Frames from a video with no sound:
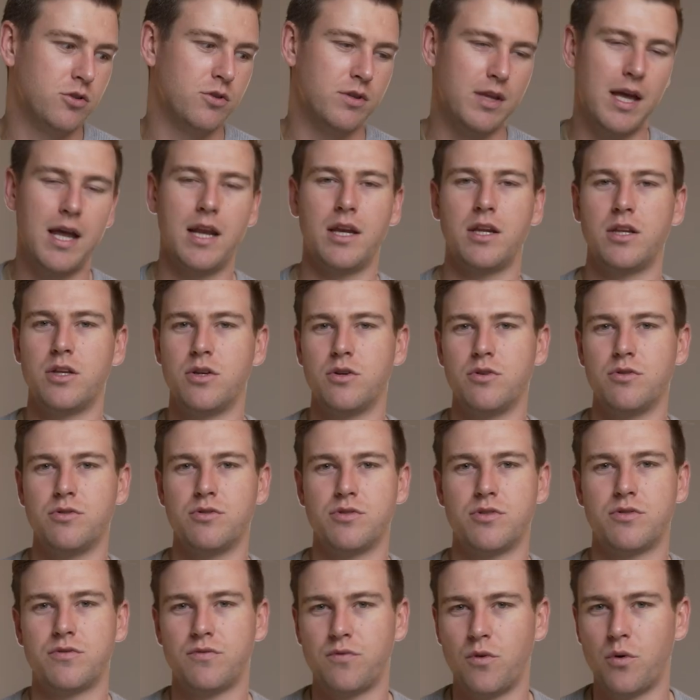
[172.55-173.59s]
to then
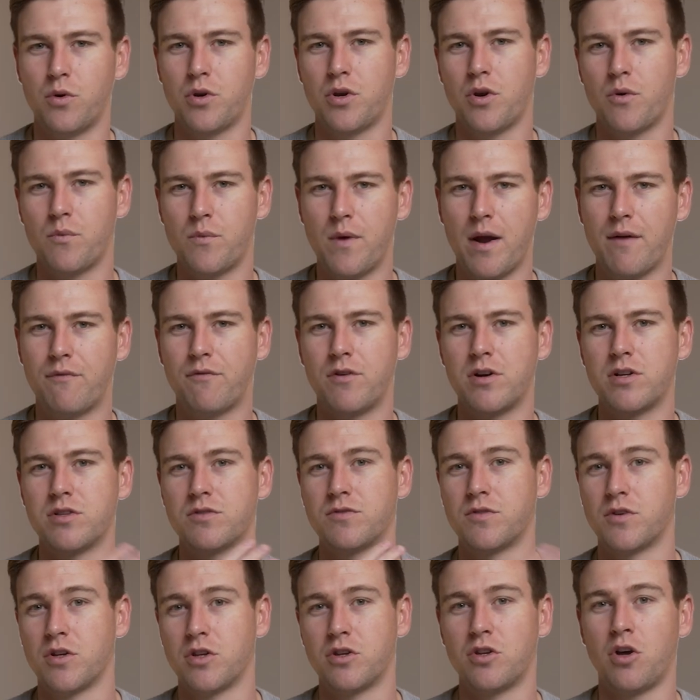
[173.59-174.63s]
use for your reference
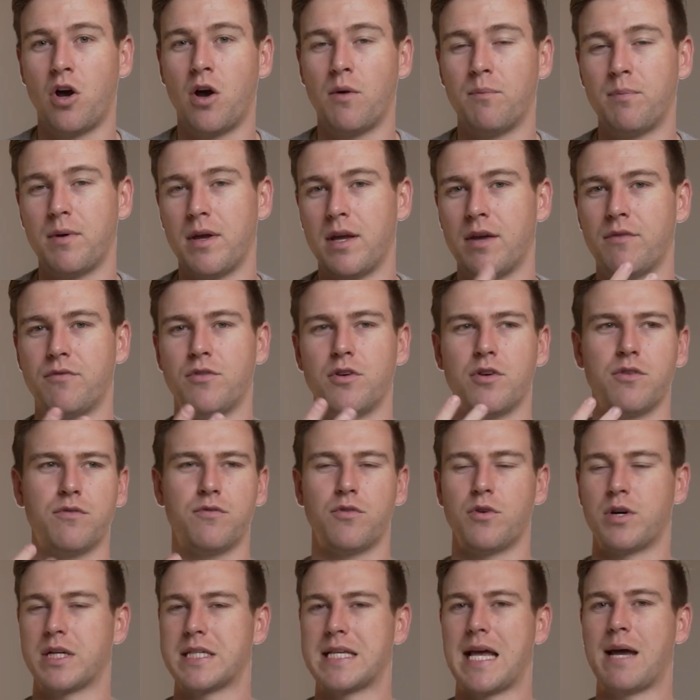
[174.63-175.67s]
for the top. If you're,
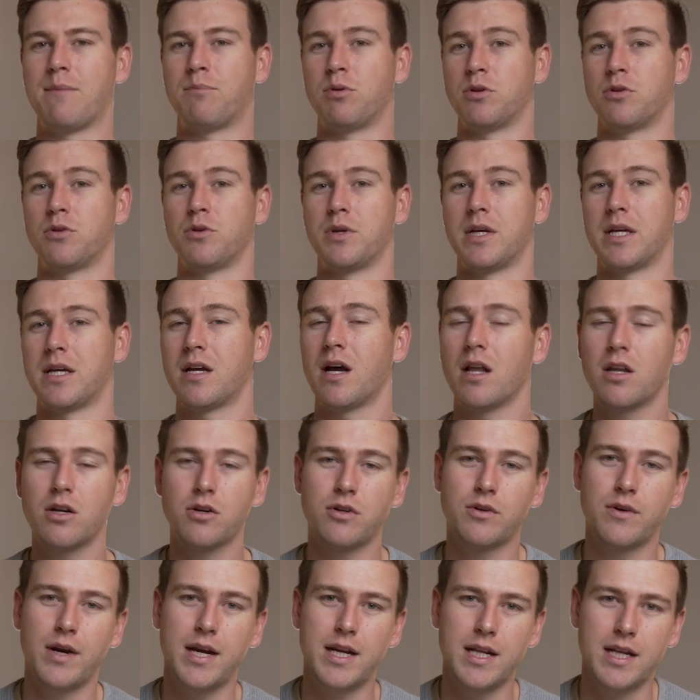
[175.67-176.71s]
for example, doing color
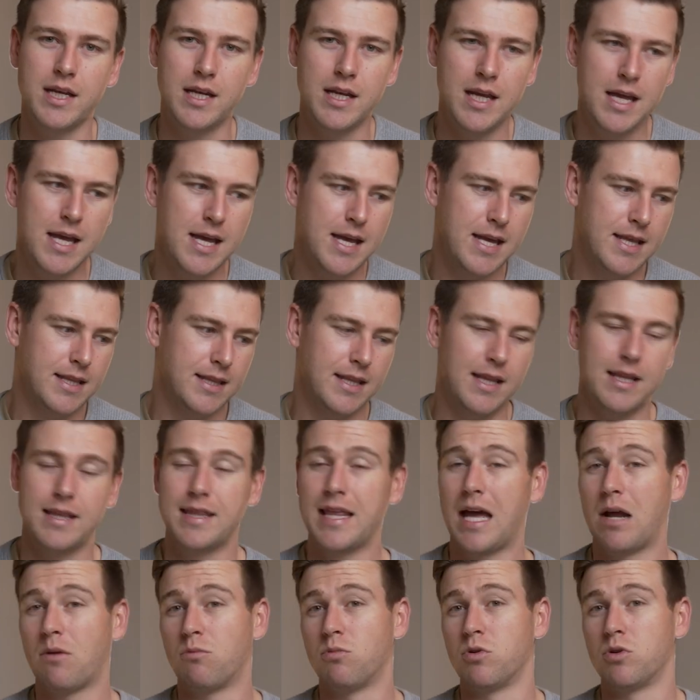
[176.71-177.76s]
grading, then
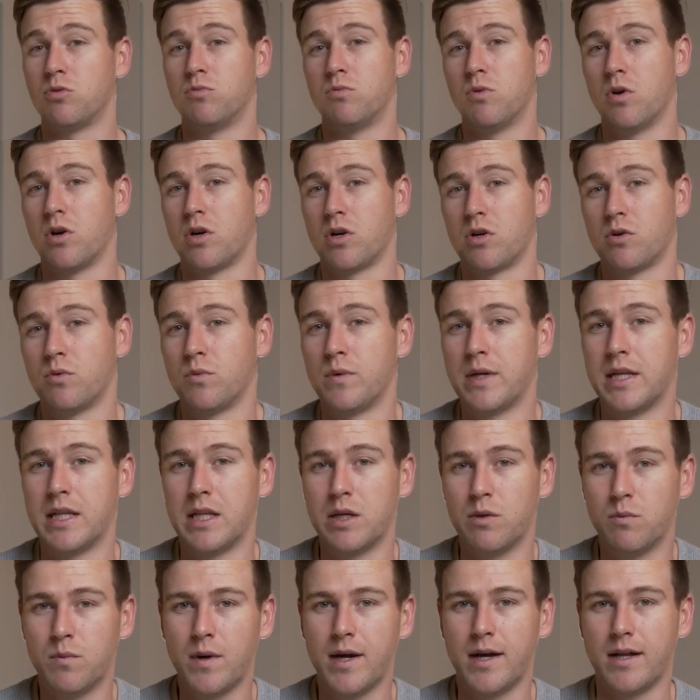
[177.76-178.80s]
that would work
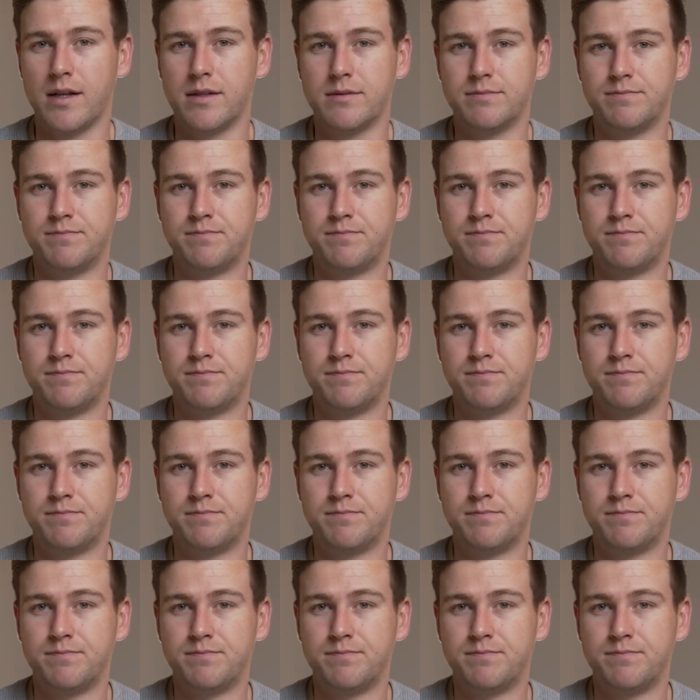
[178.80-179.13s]
really well.